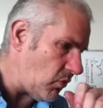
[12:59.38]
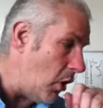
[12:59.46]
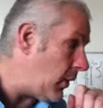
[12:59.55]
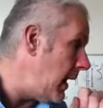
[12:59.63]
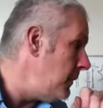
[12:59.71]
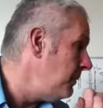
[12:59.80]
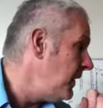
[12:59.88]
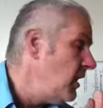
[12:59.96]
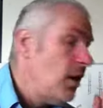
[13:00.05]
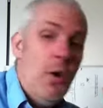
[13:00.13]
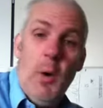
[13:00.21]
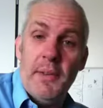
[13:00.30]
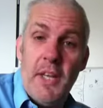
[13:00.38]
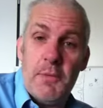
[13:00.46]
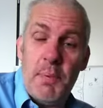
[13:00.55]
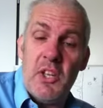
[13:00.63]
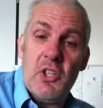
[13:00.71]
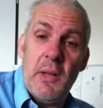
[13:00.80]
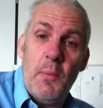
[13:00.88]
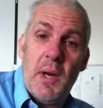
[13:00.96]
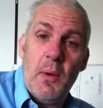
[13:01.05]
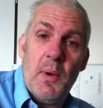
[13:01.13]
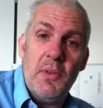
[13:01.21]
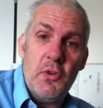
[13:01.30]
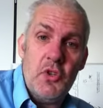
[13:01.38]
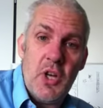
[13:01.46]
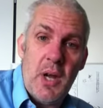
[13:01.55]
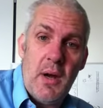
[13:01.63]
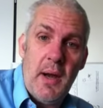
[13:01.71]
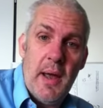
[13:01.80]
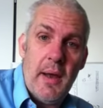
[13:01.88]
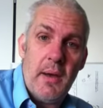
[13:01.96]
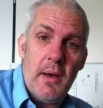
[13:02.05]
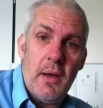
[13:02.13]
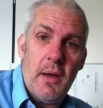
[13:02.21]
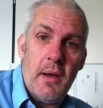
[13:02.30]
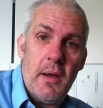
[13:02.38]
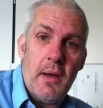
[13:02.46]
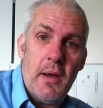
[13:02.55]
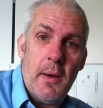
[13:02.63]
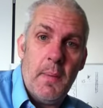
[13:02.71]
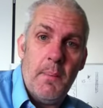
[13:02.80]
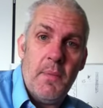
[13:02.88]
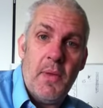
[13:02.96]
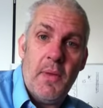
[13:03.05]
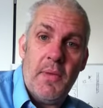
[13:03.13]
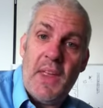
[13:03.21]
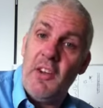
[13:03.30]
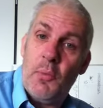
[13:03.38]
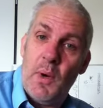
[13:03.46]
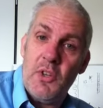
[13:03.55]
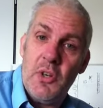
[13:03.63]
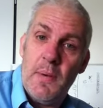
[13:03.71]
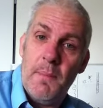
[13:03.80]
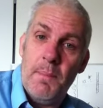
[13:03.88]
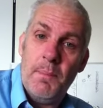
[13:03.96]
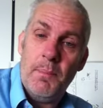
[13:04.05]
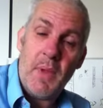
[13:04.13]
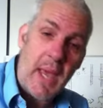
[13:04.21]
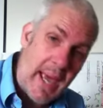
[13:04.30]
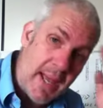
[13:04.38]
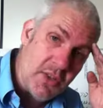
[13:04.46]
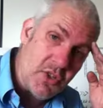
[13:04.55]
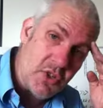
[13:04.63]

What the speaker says: Okay, well, that's basically what I want to share, and thanks for watching, and